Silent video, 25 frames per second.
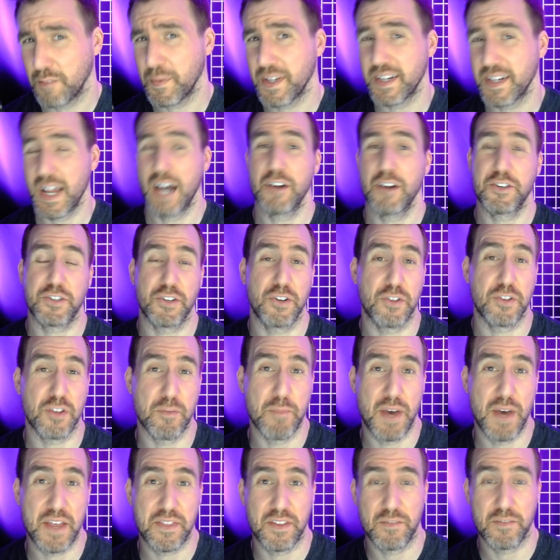now show you the
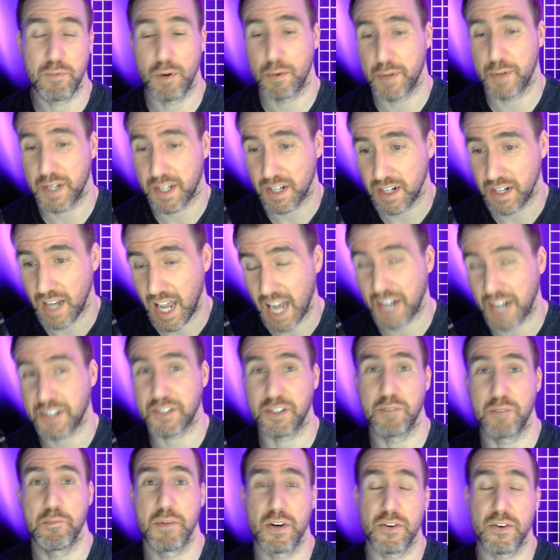method where we can
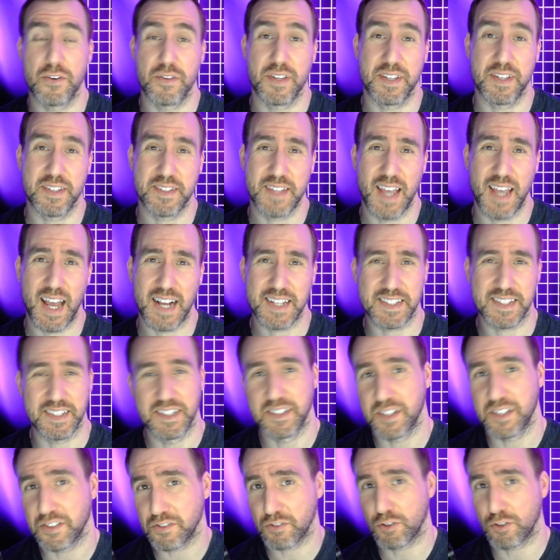actually mirror this text, and it
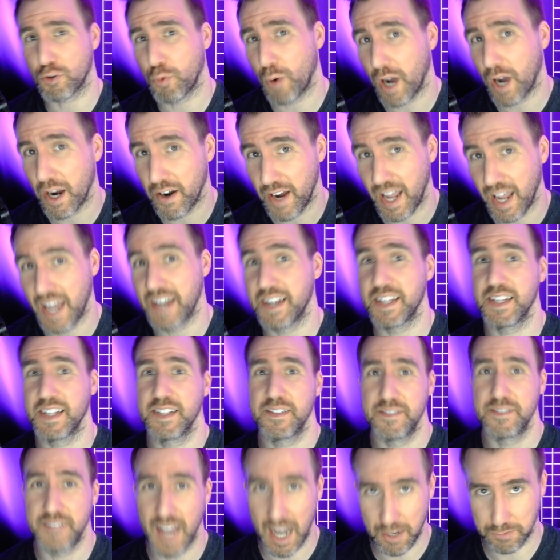doesn't require any
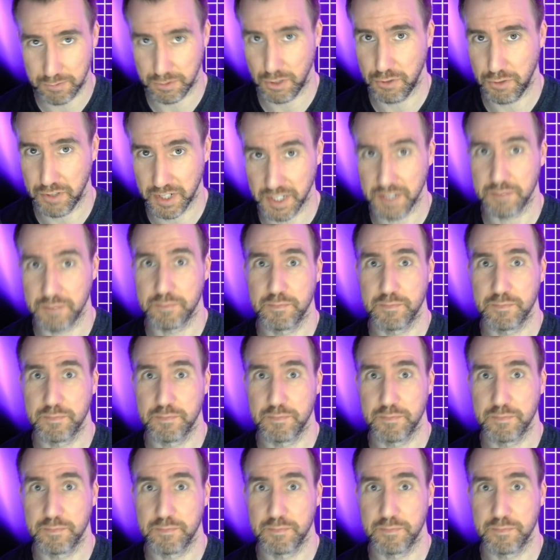downloading.